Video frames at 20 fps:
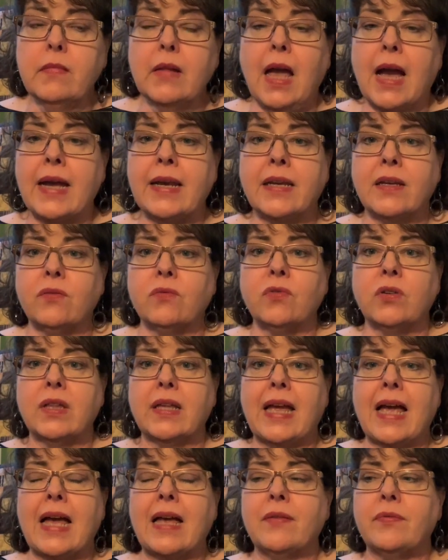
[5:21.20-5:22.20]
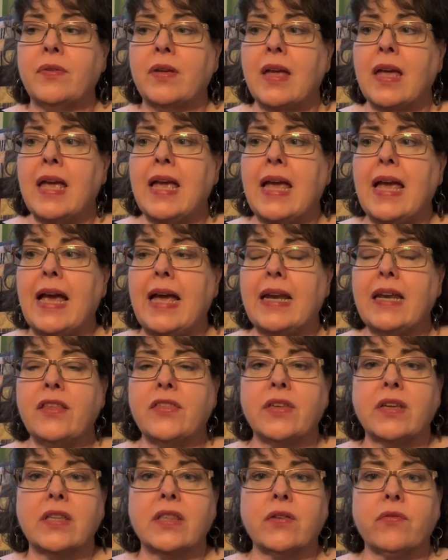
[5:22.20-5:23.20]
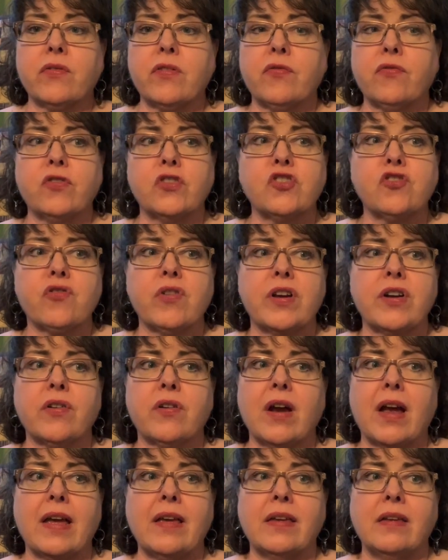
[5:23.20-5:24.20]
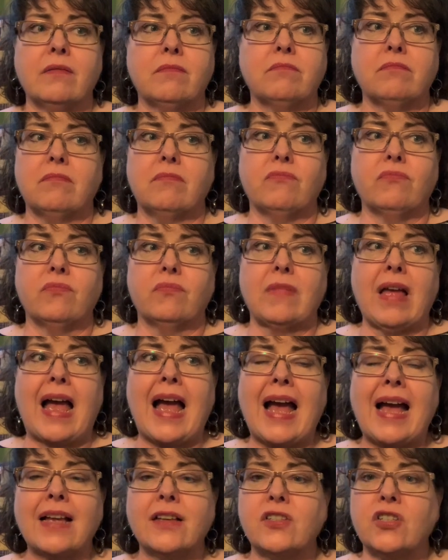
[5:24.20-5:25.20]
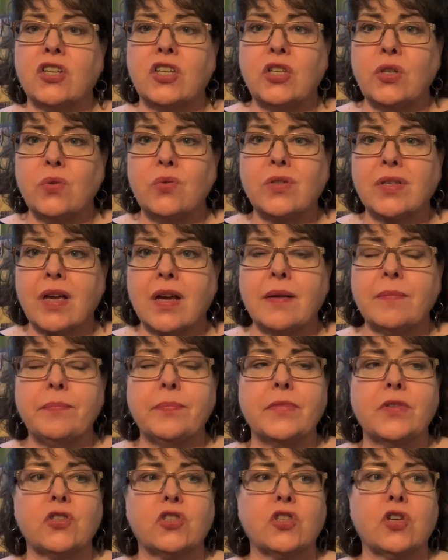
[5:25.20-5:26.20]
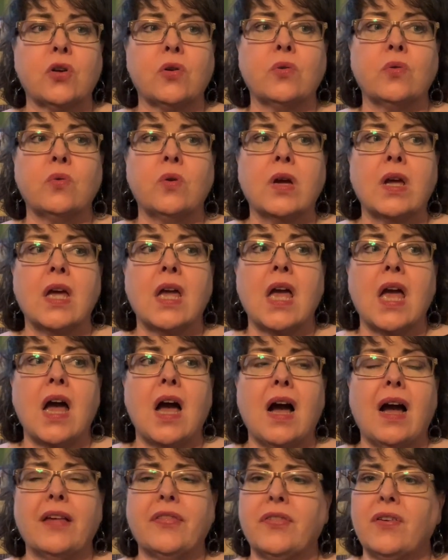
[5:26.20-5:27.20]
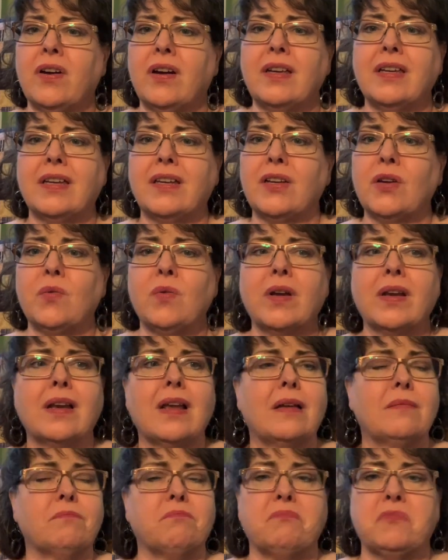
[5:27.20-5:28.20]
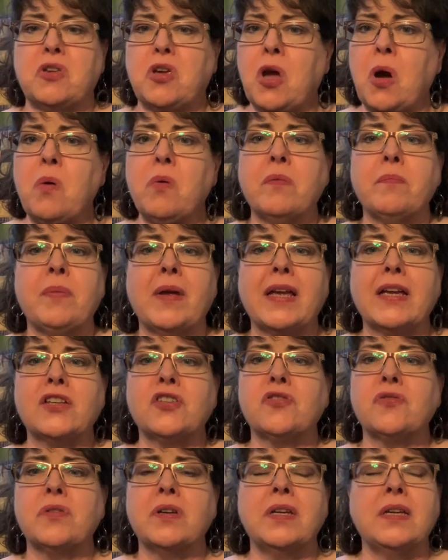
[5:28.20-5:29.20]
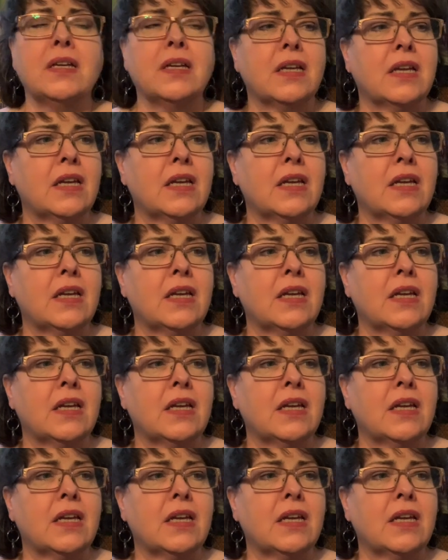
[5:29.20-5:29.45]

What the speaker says: I didn't really have anything in the refrigerator I had to use up. So I thought, you know what? Go in pantry.